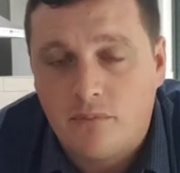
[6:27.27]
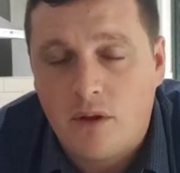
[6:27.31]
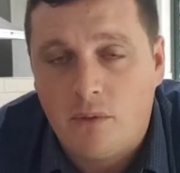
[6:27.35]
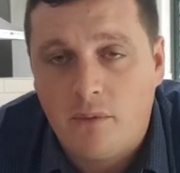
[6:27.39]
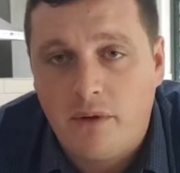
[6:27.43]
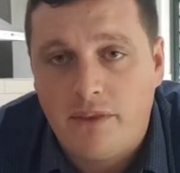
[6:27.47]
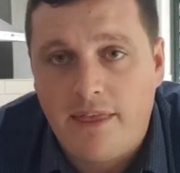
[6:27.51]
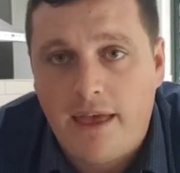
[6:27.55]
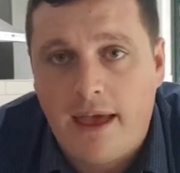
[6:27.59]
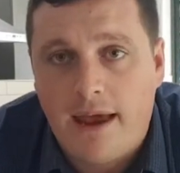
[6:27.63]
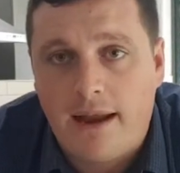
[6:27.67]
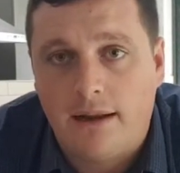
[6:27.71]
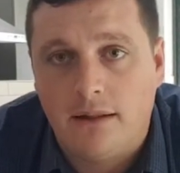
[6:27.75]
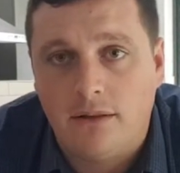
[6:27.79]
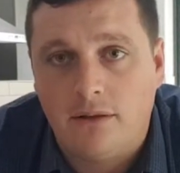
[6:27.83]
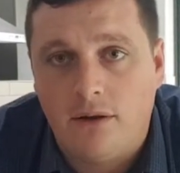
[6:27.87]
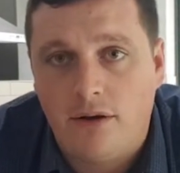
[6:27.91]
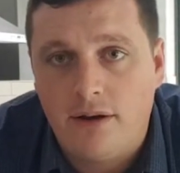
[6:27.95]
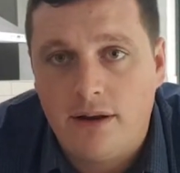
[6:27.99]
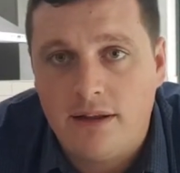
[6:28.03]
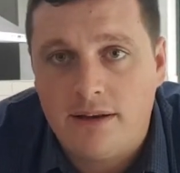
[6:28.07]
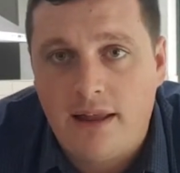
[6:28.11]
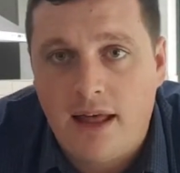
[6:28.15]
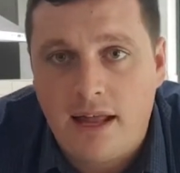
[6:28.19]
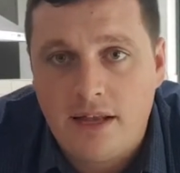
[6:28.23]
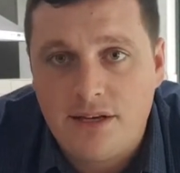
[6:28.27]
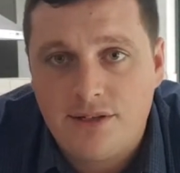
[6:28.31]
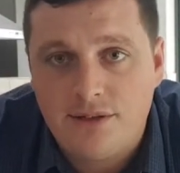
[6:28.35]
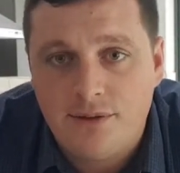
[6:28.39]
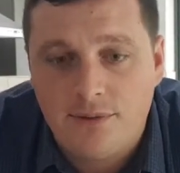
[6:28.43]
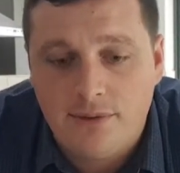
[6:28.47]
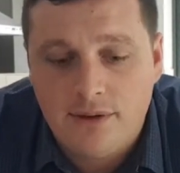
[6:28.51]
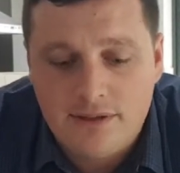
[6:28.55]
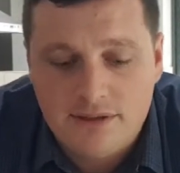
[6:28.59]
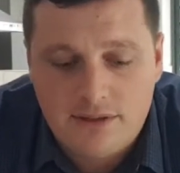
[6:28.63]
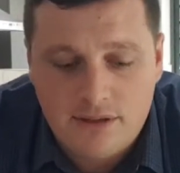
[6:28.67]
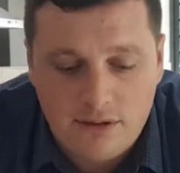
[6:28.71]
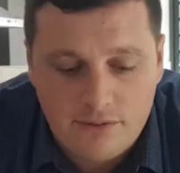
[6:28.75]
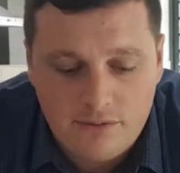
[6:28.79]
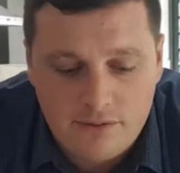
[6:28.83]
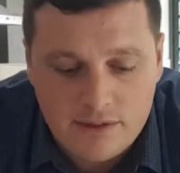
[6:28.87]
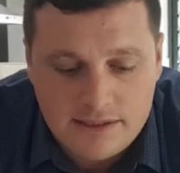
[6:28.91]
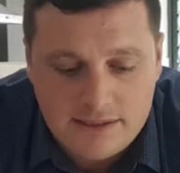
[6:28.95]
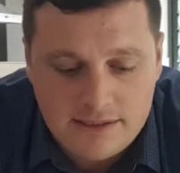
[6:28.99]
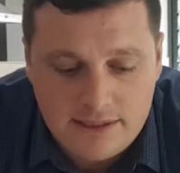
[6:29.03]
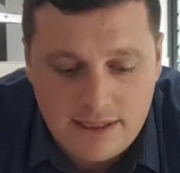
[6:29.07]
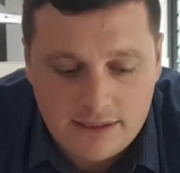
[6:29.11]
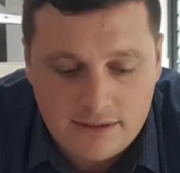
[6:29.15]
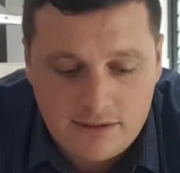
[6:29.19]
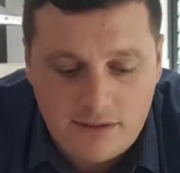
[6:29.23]
without a loan attached to it. So if we
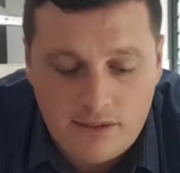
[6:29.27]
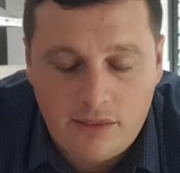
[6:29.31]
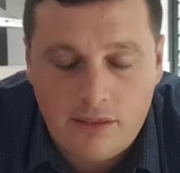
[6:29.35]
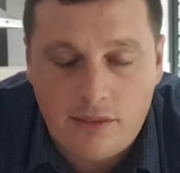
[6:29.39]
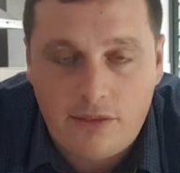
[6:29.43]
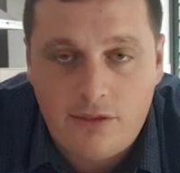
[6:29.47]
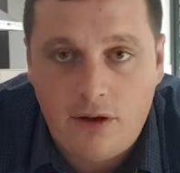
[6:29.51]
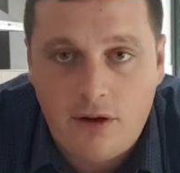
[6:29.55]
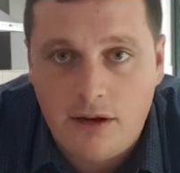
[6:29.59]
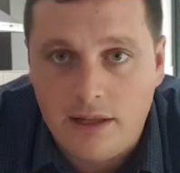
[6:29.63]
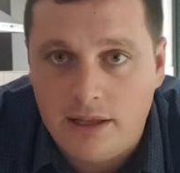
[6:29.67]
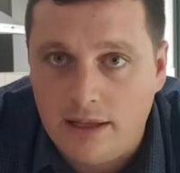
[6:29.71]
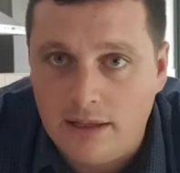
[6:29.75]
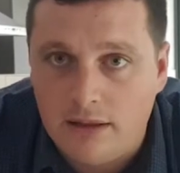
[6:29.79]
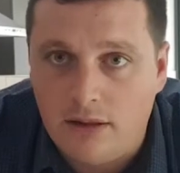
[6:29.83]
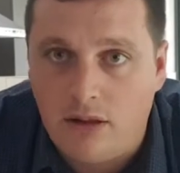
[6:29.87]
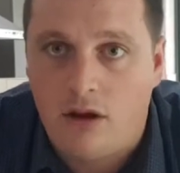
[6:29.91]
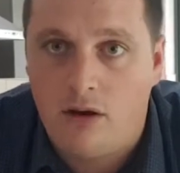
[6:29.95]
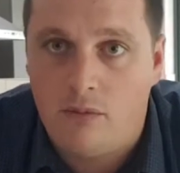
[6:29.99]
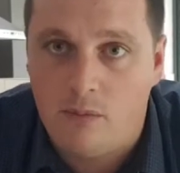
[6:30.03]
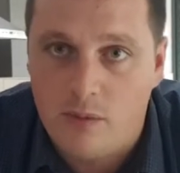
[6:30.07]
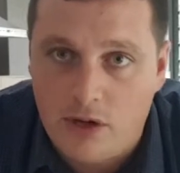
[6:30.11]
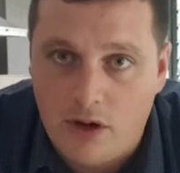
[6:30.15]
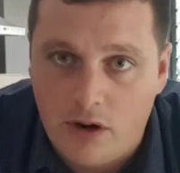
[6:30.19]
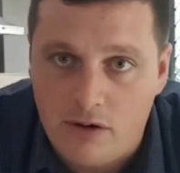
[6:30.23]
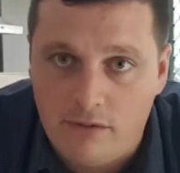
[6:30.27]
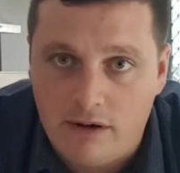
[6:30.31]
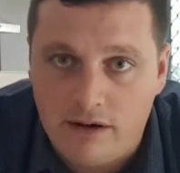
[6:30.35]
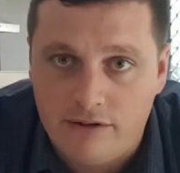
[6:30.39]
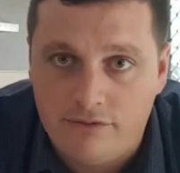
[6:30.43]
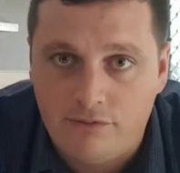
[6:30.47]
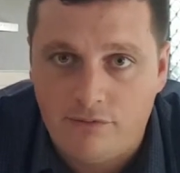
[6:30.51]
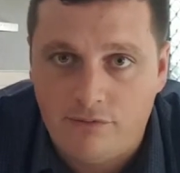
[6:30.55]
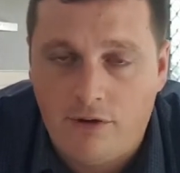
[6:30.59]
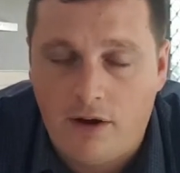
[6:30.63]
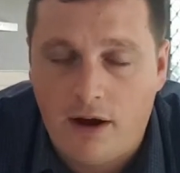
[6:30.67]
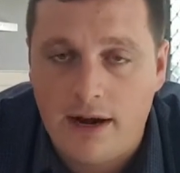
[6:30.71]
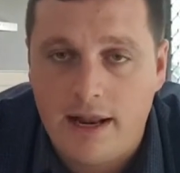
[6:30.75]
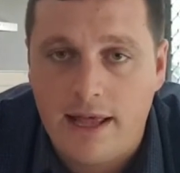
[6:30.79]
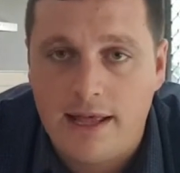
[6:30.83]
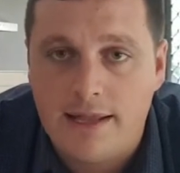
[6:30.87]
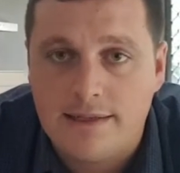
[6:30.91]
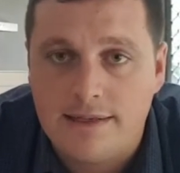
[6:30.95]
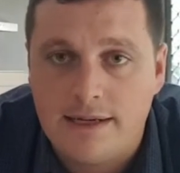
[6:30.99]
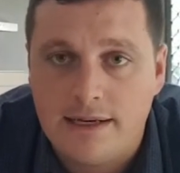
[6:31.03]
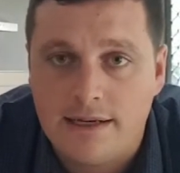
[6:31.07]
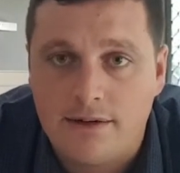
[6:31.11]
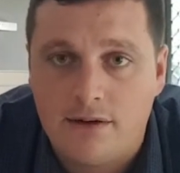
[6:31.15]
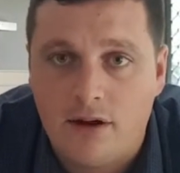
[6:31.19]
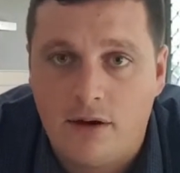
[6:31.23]
stick to the 30-year loan, we don't
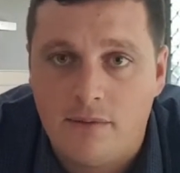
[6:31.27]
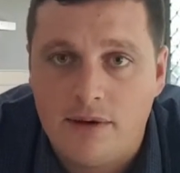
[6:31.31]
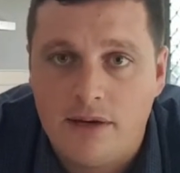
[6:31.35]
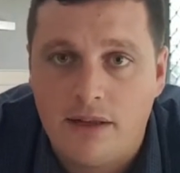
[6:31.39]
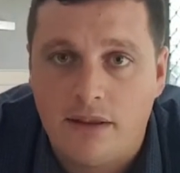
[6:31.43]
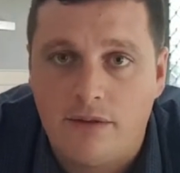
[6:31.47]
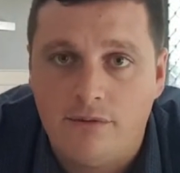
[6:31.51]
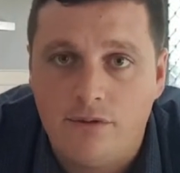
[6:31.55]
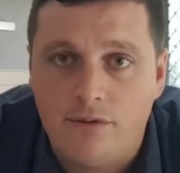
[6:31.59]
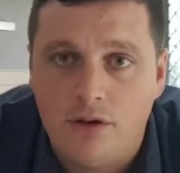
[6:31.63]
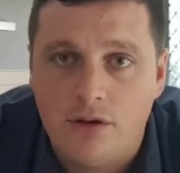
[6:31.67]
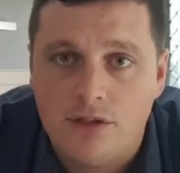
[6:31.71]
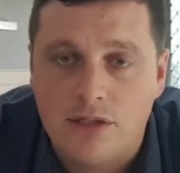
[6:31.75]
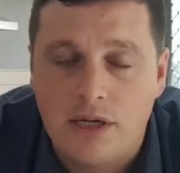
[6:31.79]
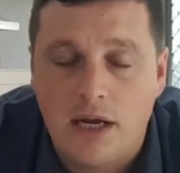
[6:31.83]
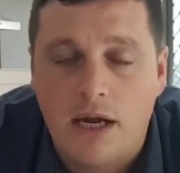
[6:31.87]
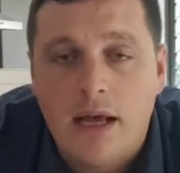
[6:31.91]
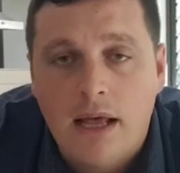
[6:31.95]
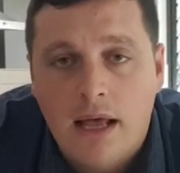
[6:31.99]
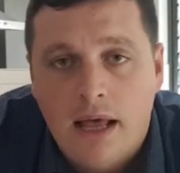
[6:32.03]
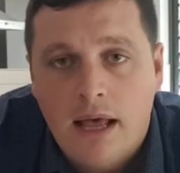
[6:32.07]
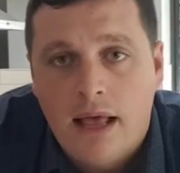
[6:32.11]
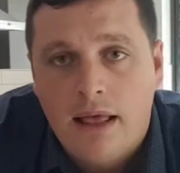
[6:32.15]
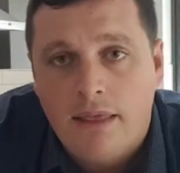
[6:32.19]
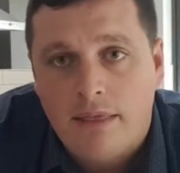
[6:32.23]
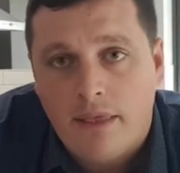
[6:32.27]
refinance anytime into the future,